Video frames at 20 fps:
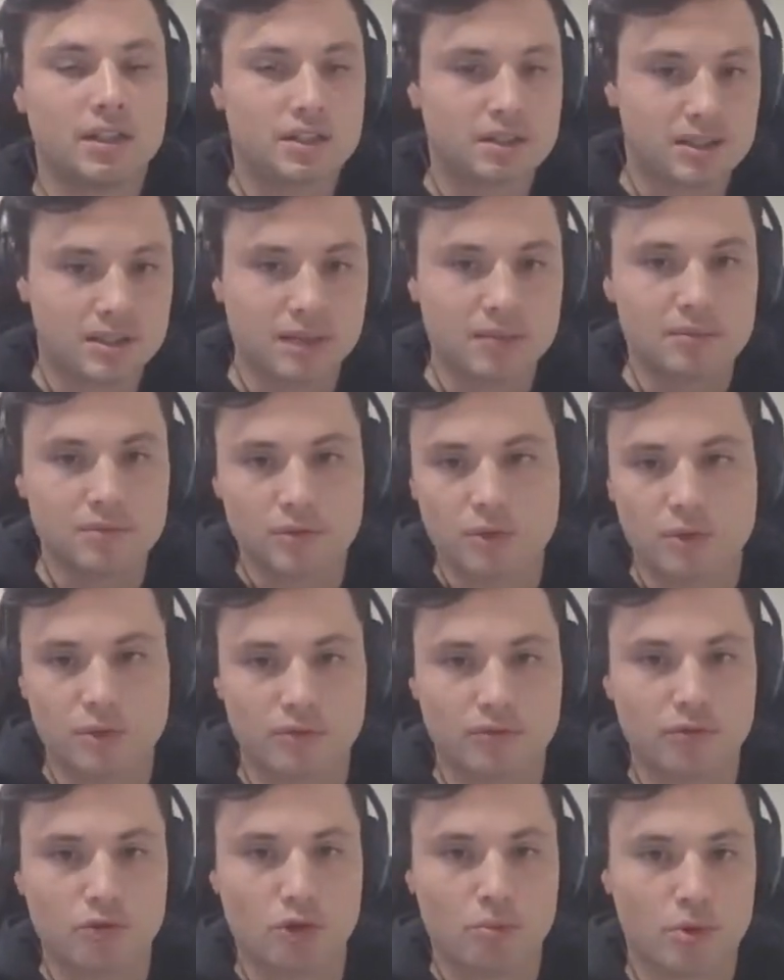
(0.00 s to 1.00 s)
some sort
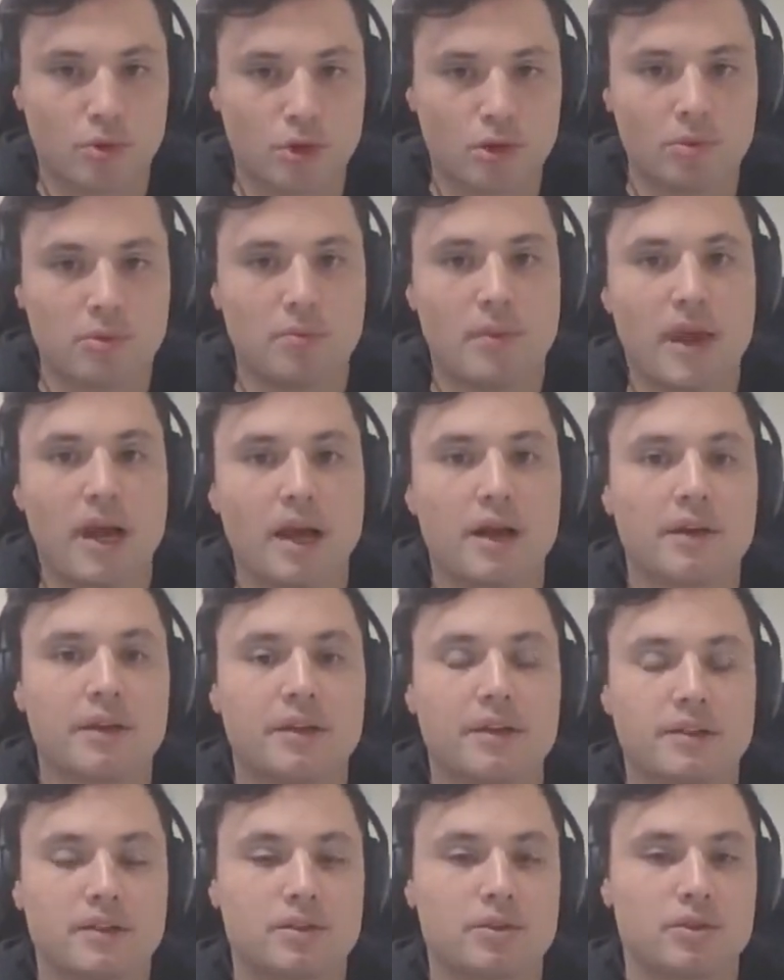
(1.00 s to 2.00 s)
of nominal amount
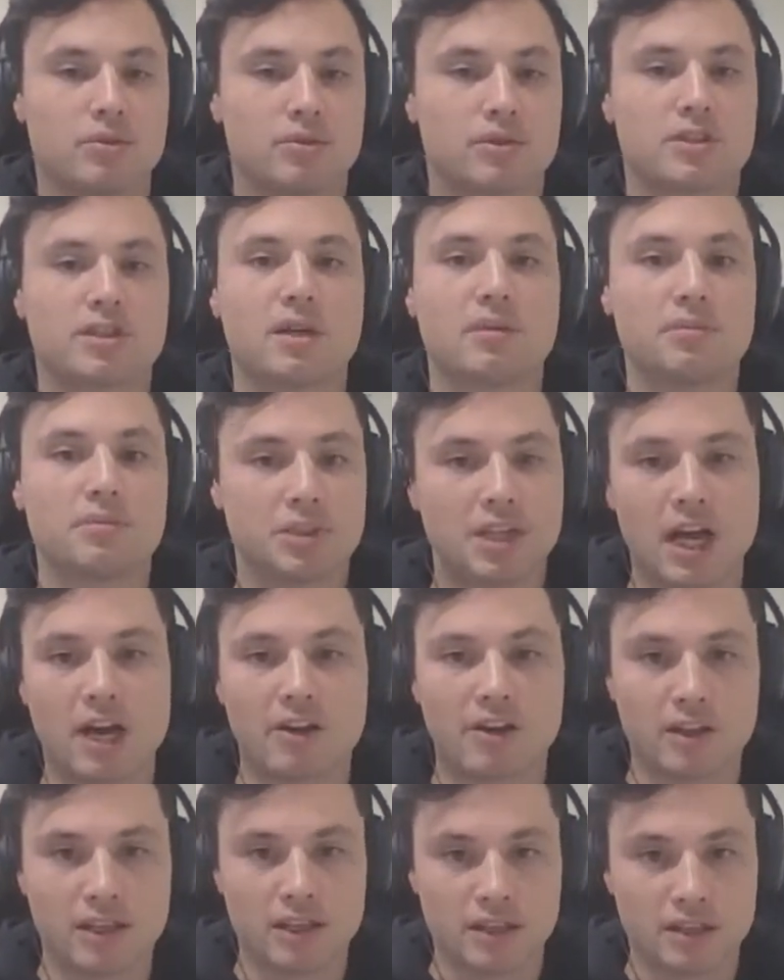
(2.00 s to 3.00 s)
to some
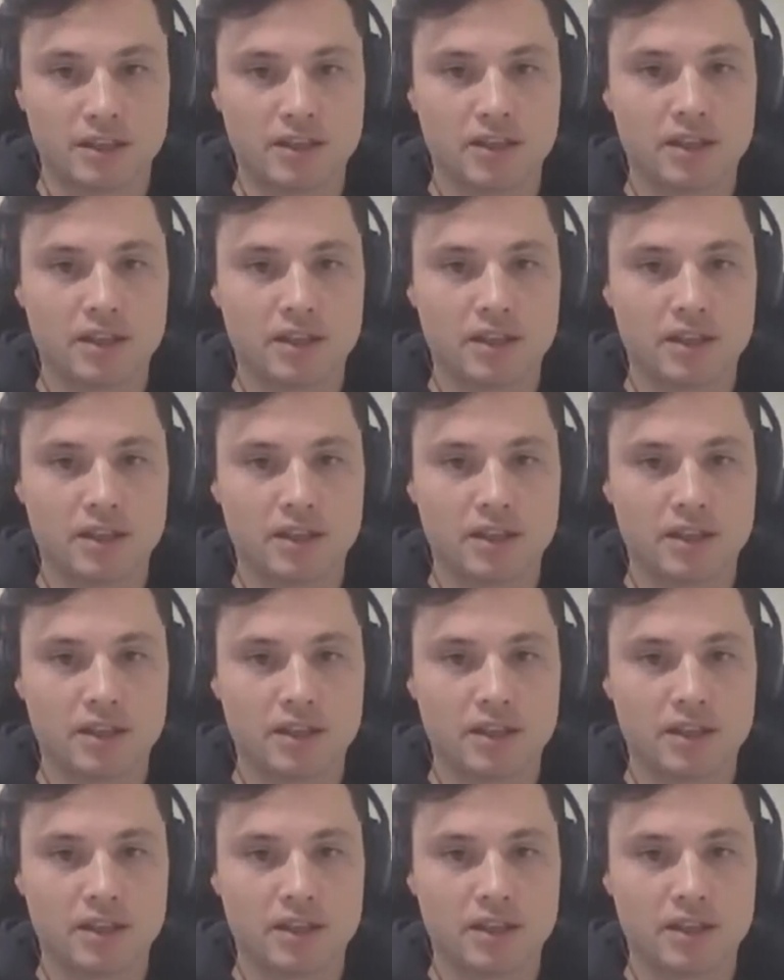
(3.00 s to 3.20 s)
charity.